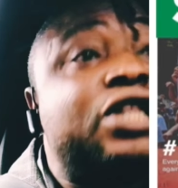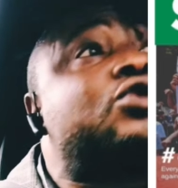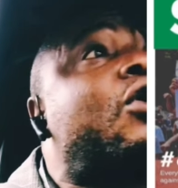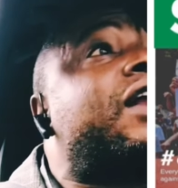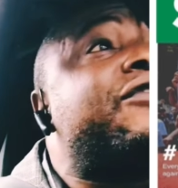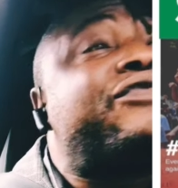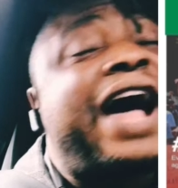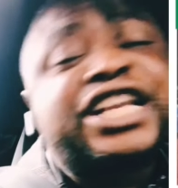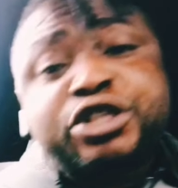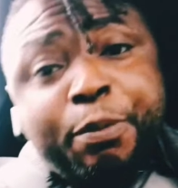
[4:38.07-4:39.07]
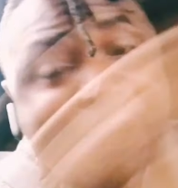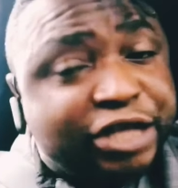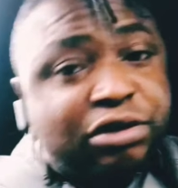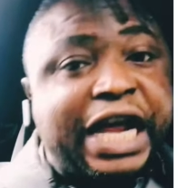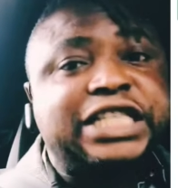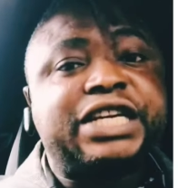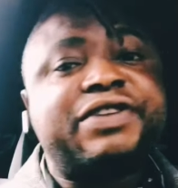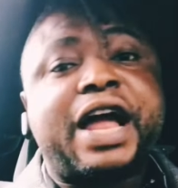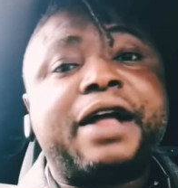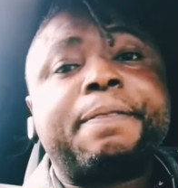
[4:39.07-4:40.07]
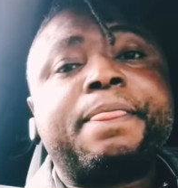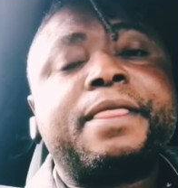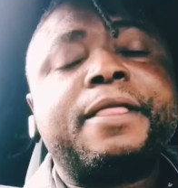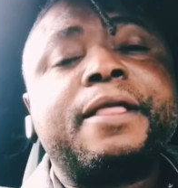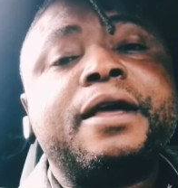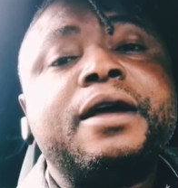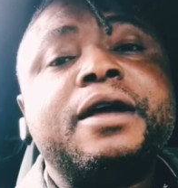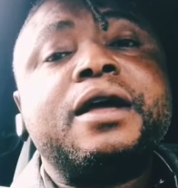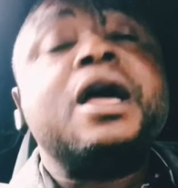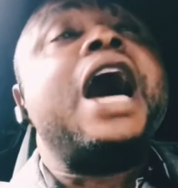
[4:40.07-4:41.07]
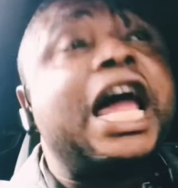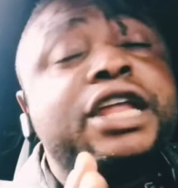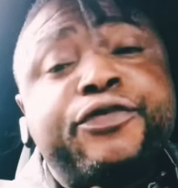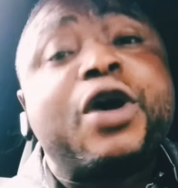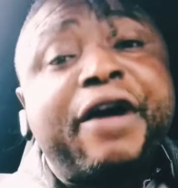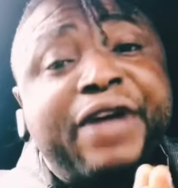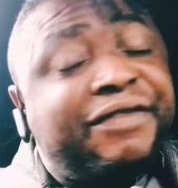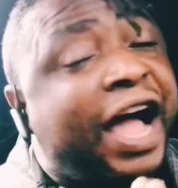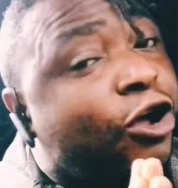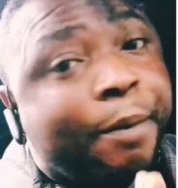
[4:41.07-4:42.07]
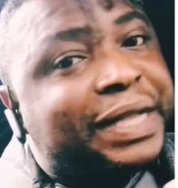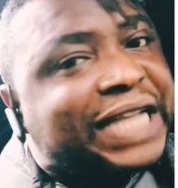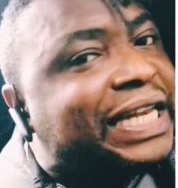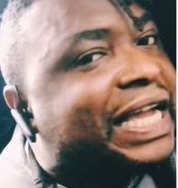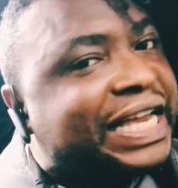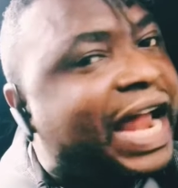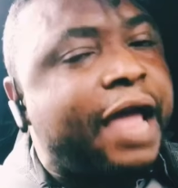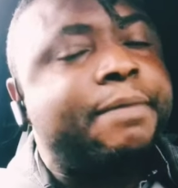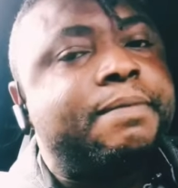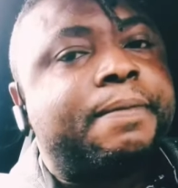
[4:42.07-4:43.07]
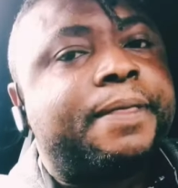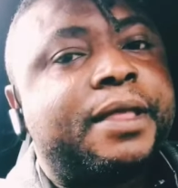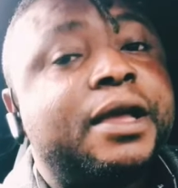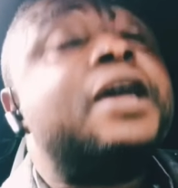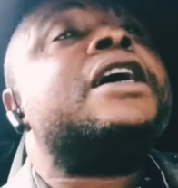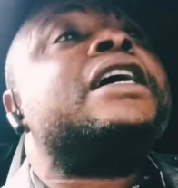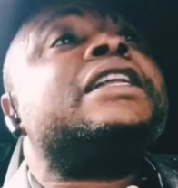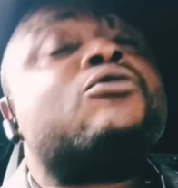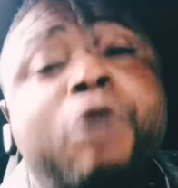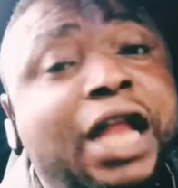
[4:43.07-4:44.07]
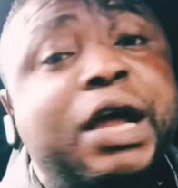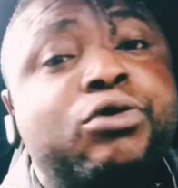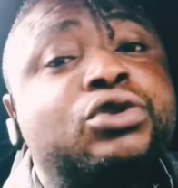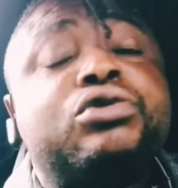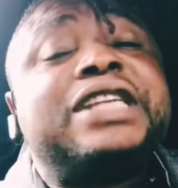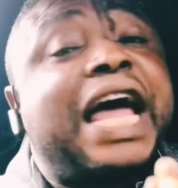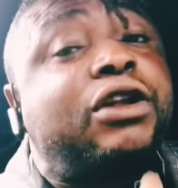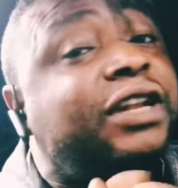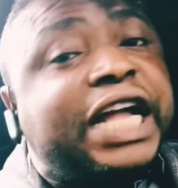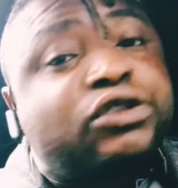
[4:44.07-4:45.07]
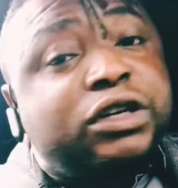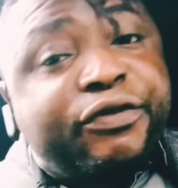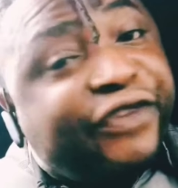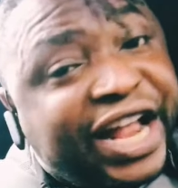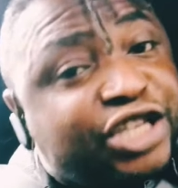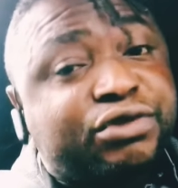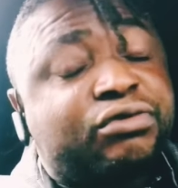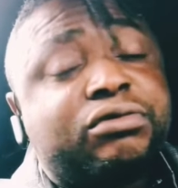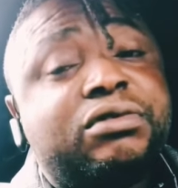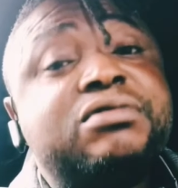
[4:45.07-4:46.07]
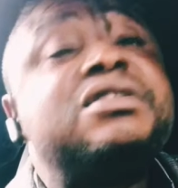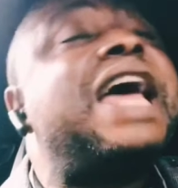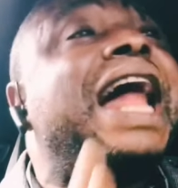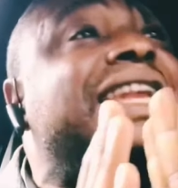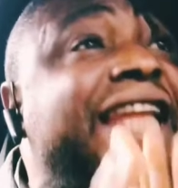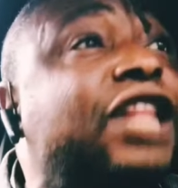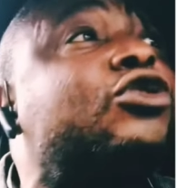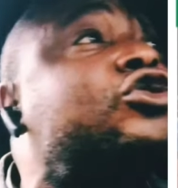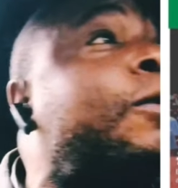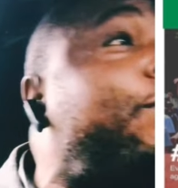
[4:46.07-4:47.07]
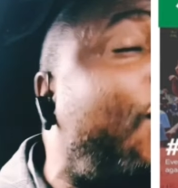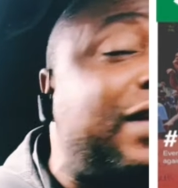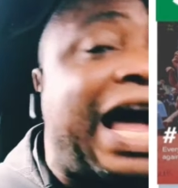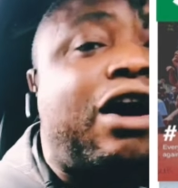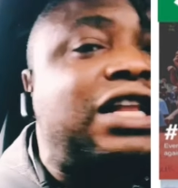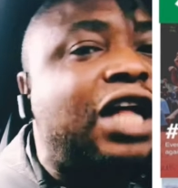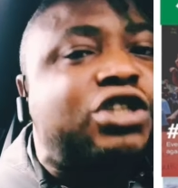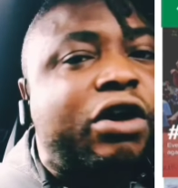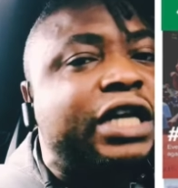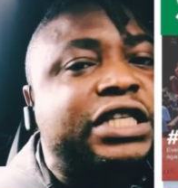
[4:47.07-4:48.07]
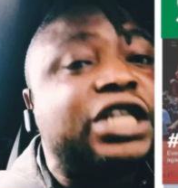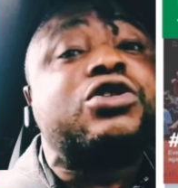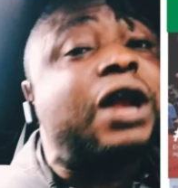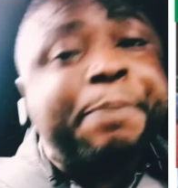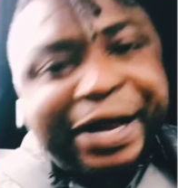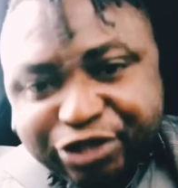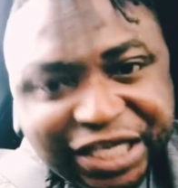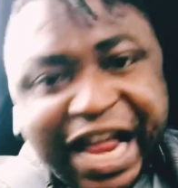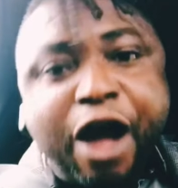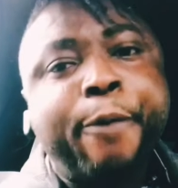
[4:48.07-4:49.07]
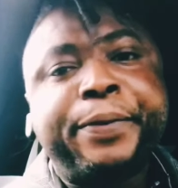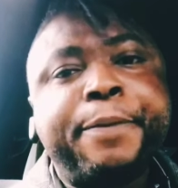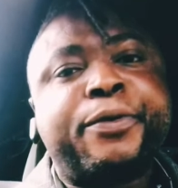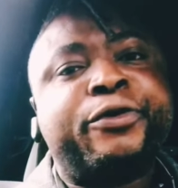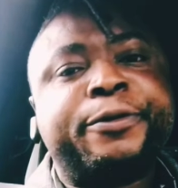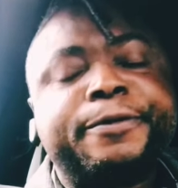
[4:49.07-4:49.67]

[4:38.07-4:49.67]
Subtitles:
to reverse you back to Nigeria. And if you have ever committed a crime, what they will do, they are not there to defend you. They are there to support that other authority to repatriate their own people.